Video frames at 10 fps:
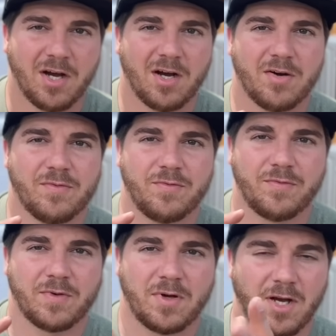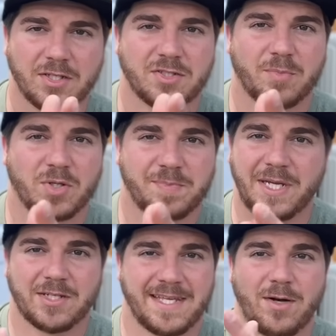of customers
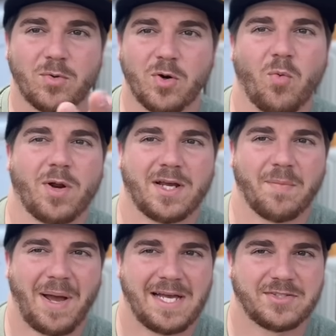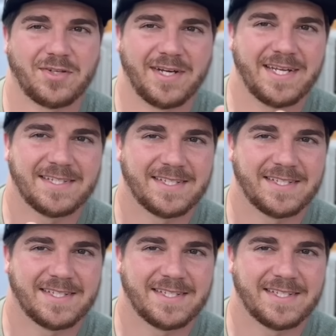because they don't know what a capacitor is.